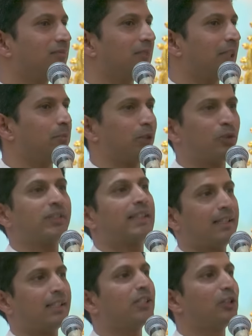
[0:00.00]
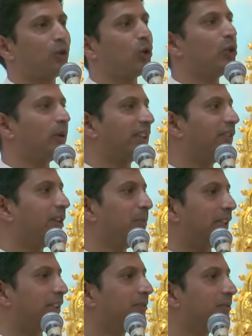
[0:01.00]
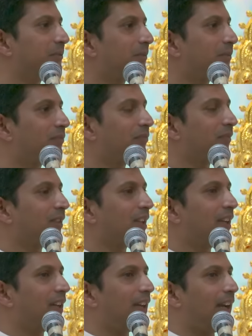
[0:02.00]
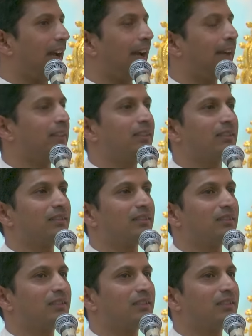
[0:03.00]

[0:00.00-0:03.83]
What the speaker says: Right? Because that is the role you have given me. And